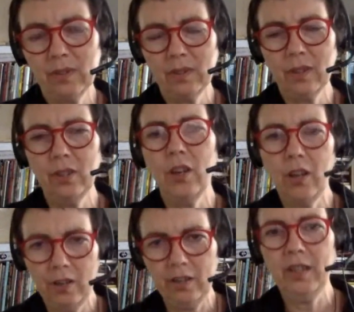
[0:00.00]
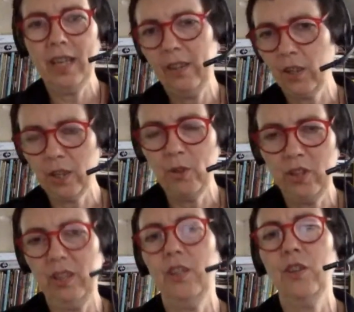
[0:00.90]
learn in the
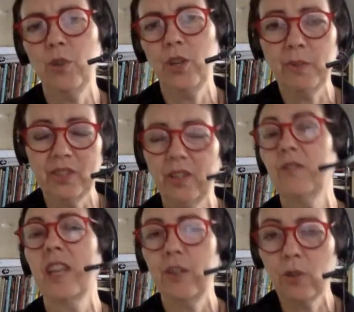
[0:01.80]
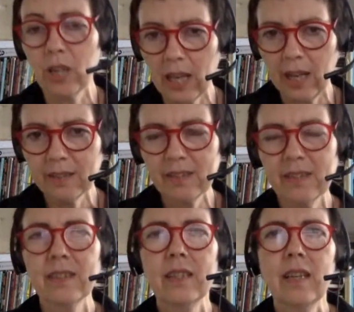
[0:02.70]
community that you're working with. So say your class,
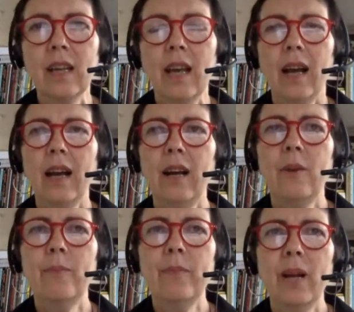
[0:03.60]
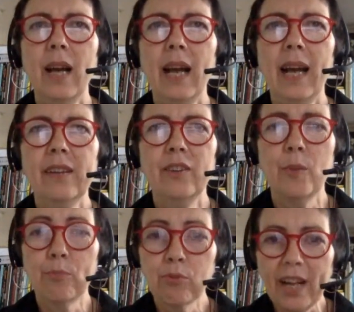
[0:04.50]
and the
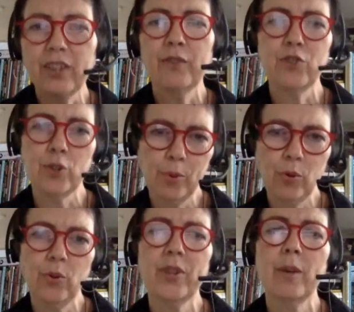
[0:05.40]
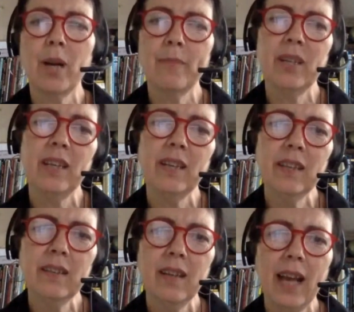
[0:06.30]
breadth of support that might be
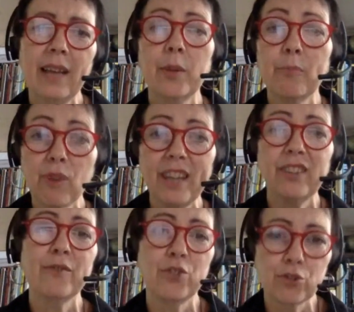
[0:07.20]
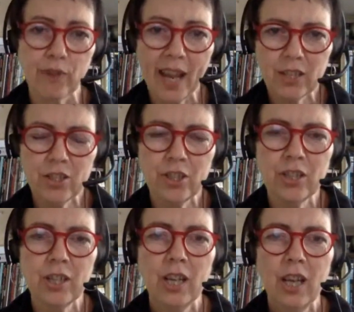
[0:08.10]
needed, and the breadth of stretch.
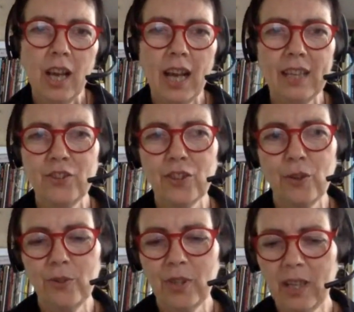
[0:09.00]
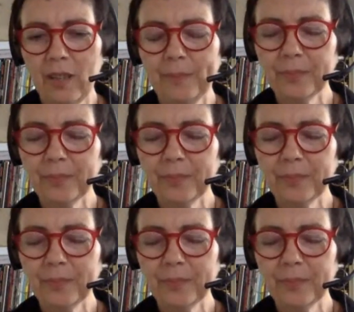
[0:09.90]
And so the